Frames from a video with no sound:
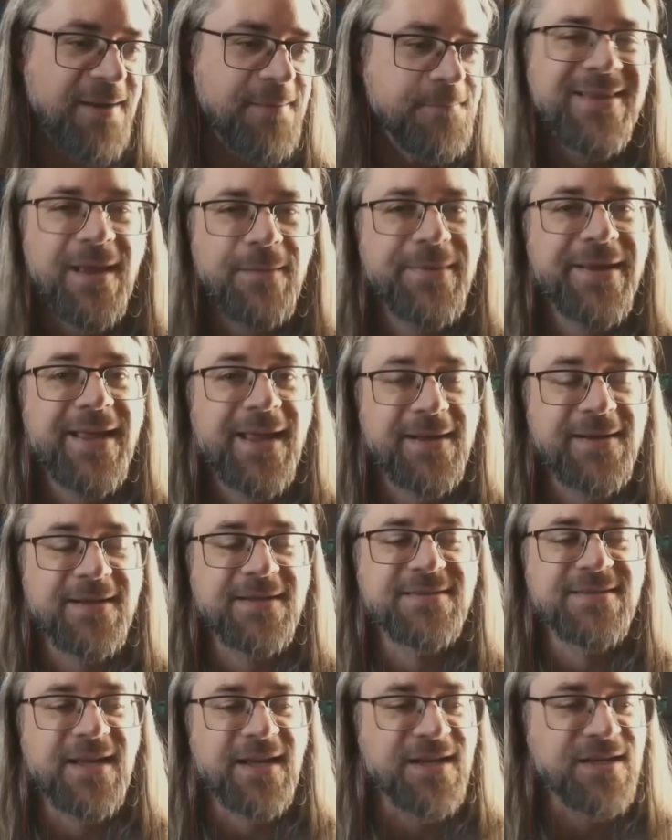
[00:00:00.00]
But that mechanic
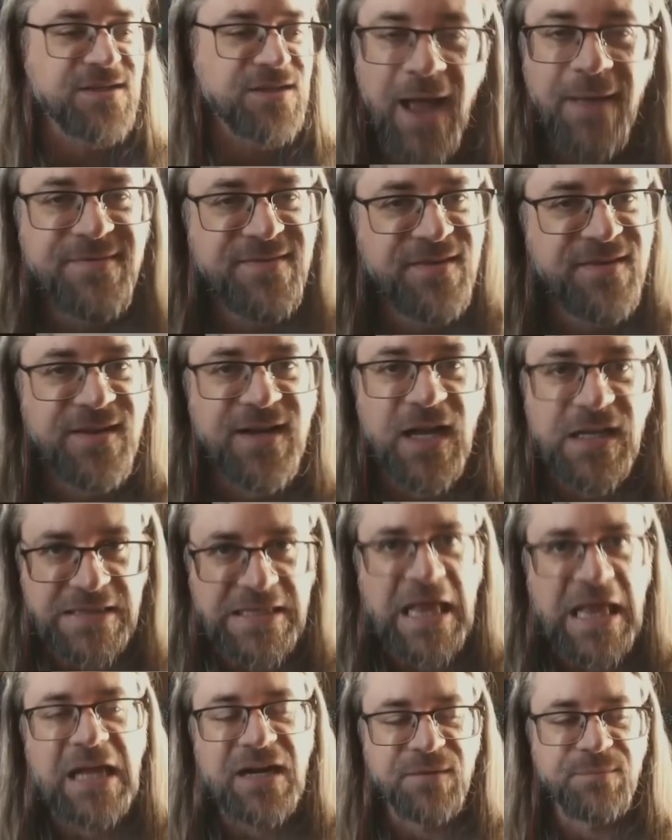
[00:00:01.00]
is like, I've seen a
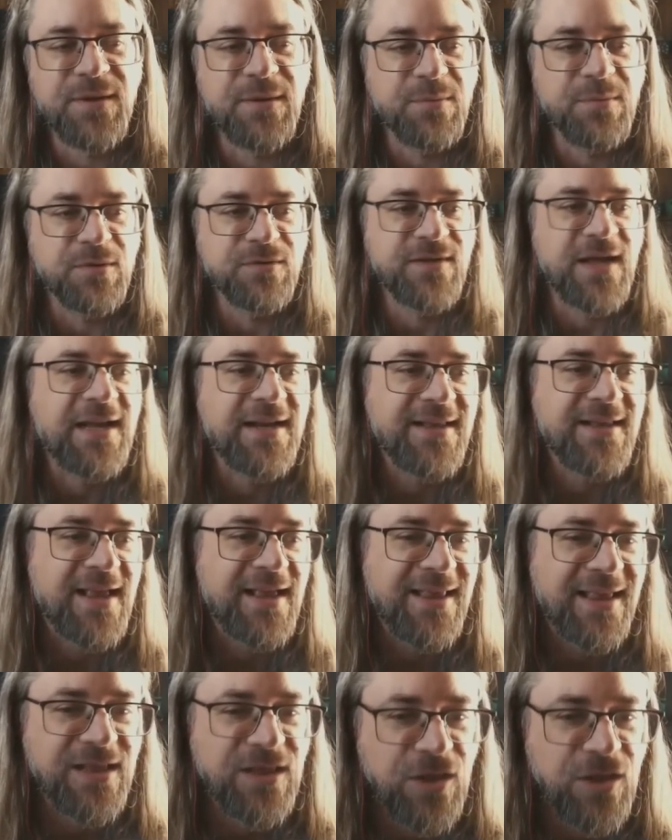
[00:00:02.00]
lot of people die to
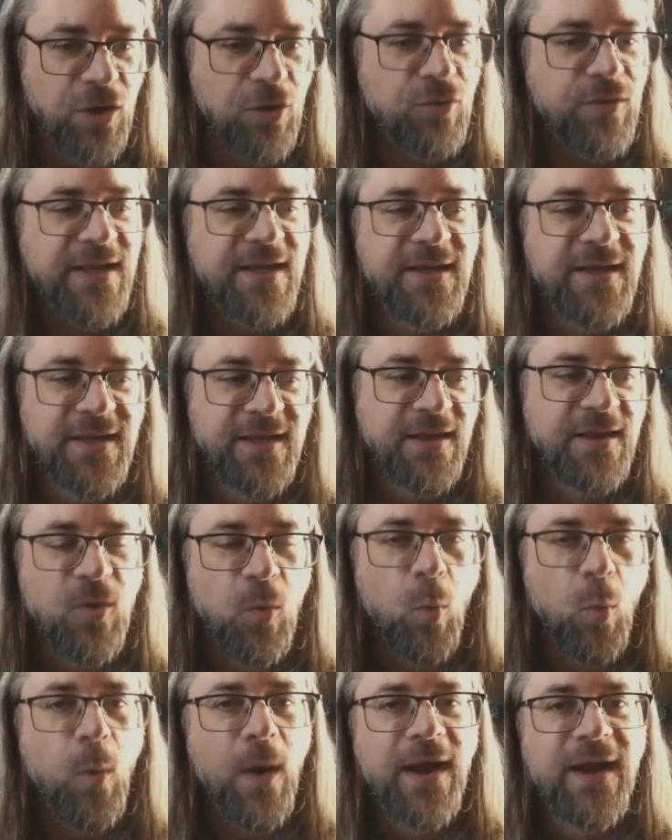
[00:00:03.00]
that, like low key
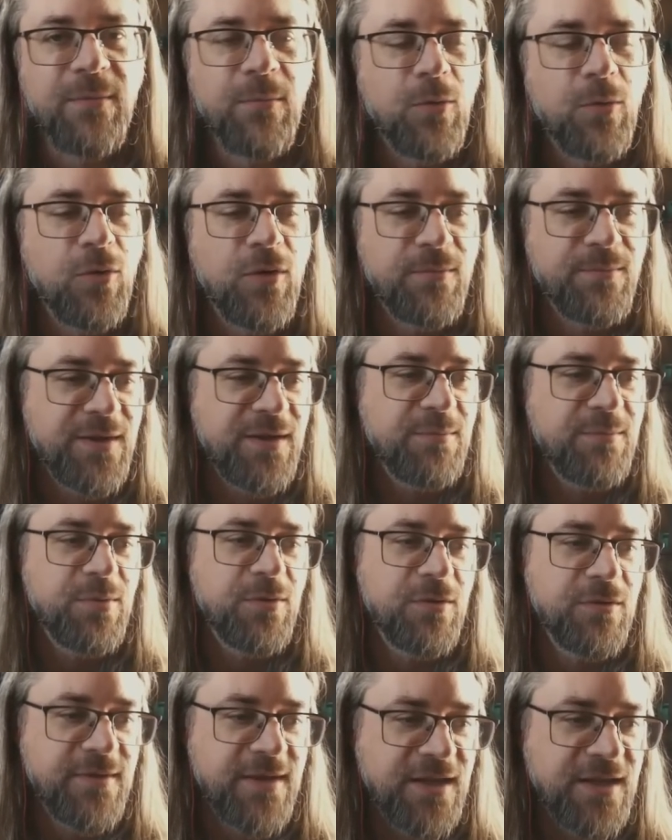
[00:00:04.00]
killing way more
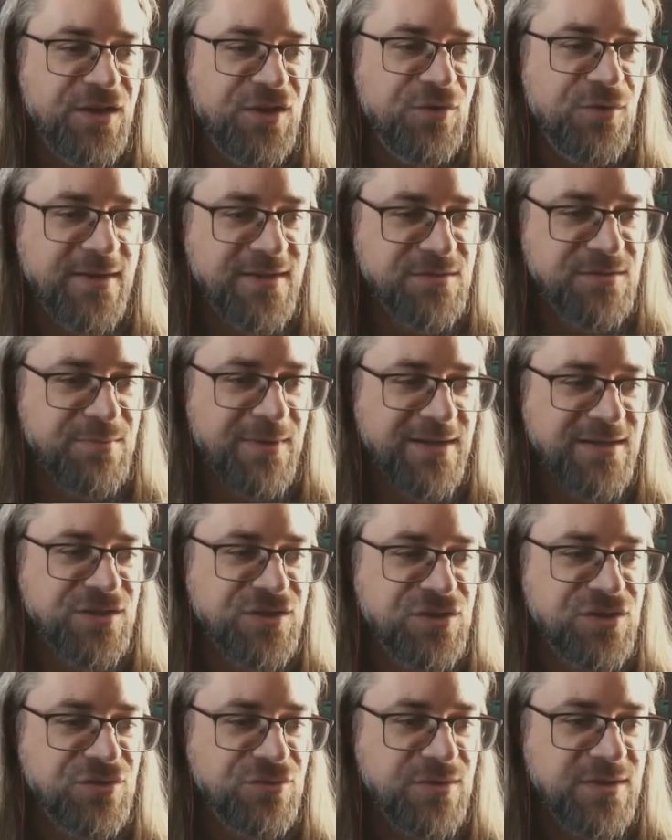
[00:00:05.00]
people than you'd expect it
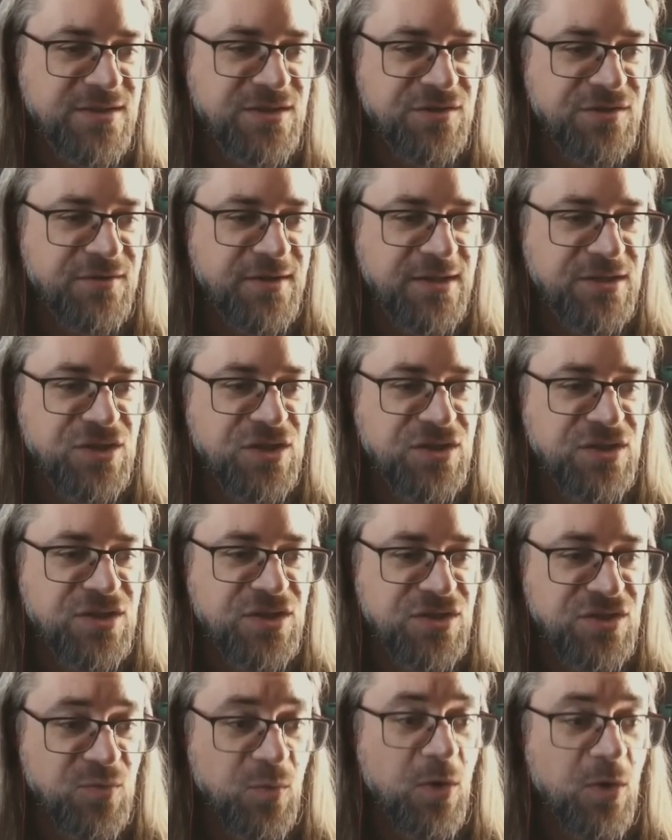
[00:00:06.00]
to, considering it's just a
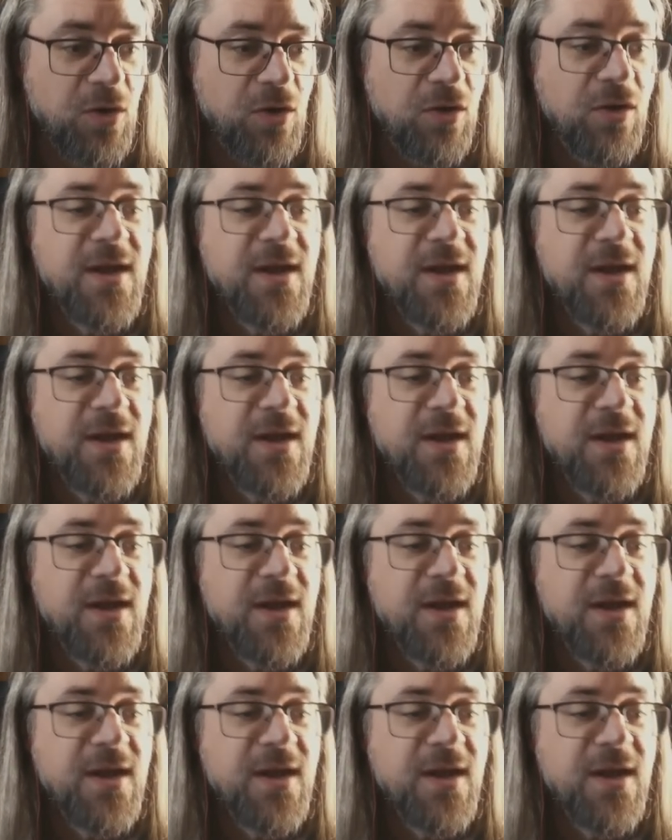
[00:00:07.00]
swirl.